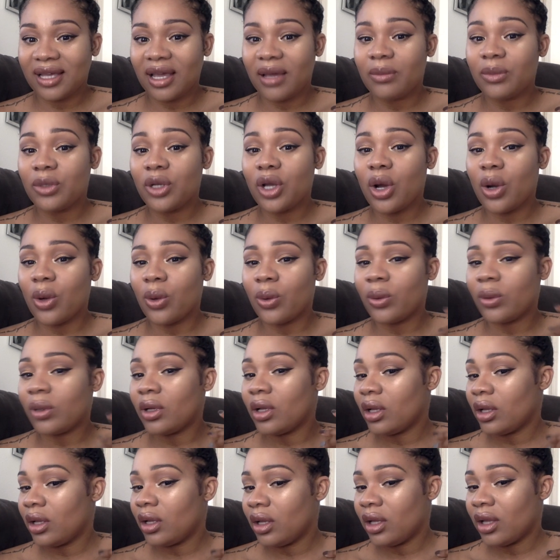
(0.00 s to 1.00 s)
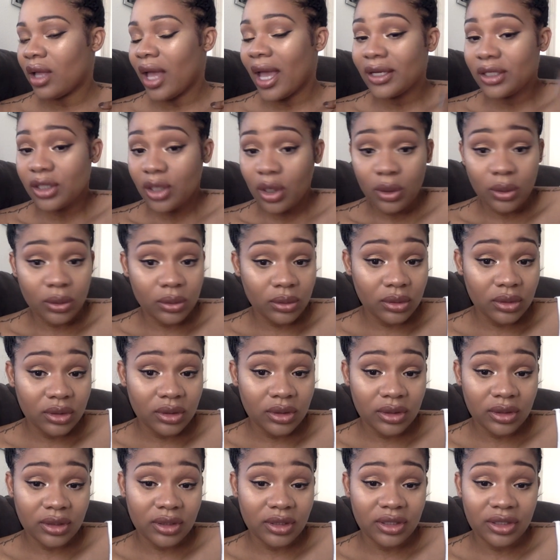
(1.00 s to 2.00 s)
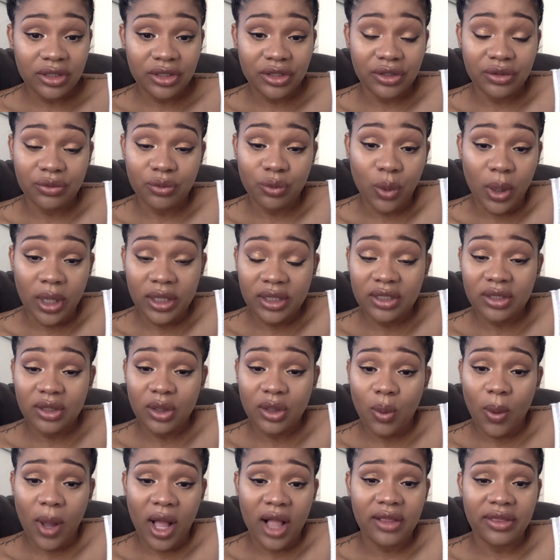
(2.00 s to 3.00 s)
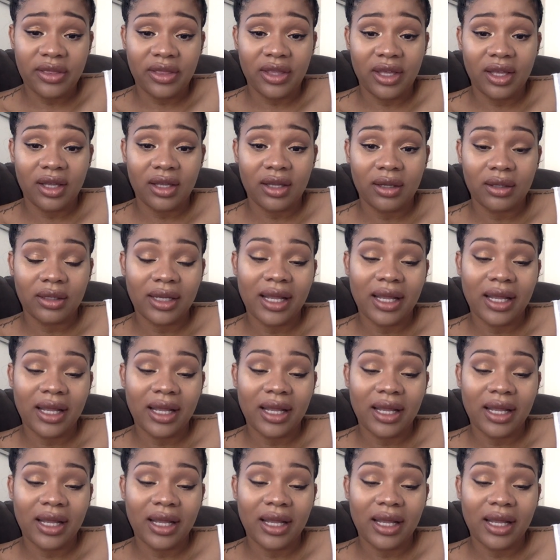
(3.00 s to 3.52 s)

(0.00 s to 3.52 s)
time? No, I don't. This is once in a while thing.